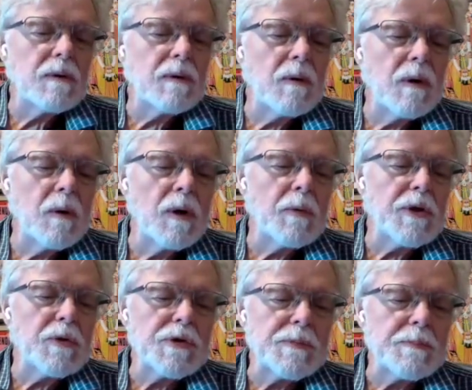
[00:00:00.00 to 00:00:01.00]
Well? Were
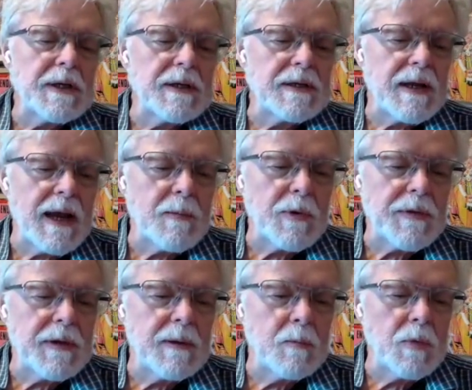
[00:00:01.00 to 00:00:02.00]
you spending time with
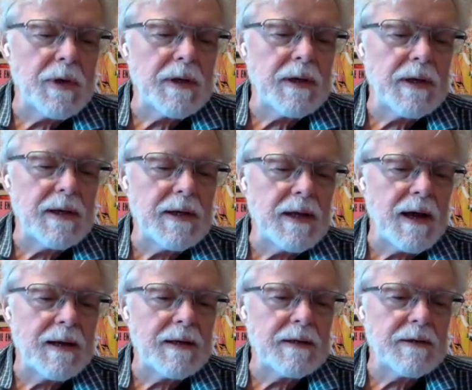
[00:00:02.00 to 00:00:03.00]
him when he
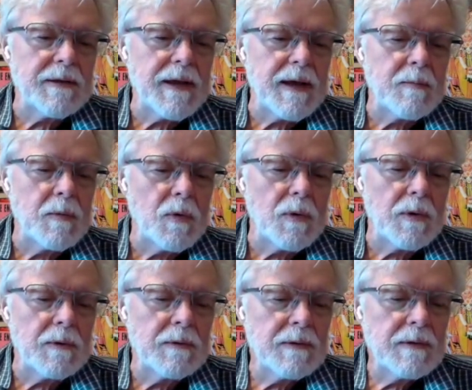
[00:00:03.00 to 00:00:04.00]
got into that
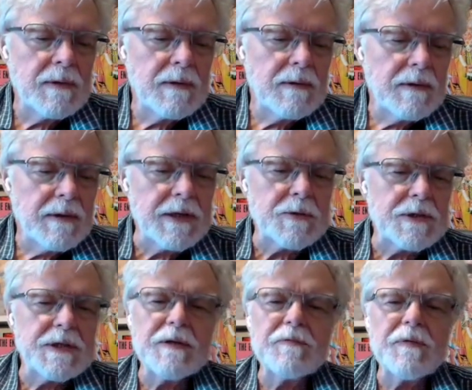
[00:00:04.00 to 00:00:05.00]
more
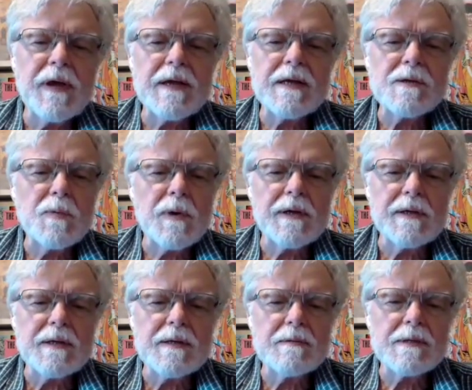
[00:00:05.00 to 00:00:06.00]
interesting phase where
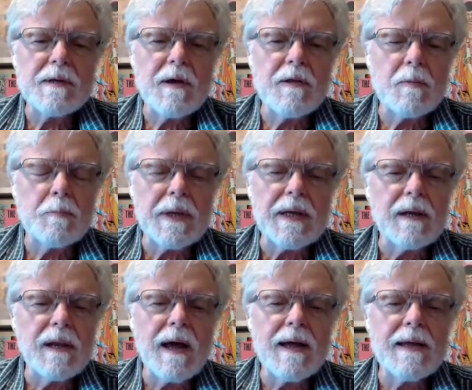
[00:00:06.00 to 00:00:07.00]
he saw the pink
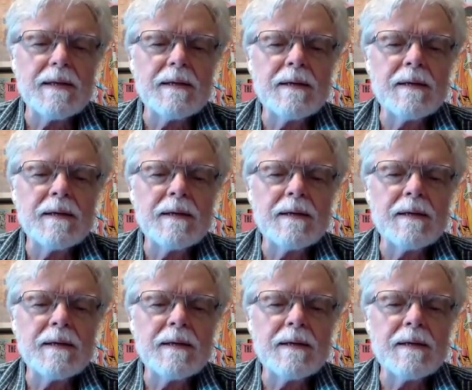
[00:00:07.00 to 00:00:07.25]
light?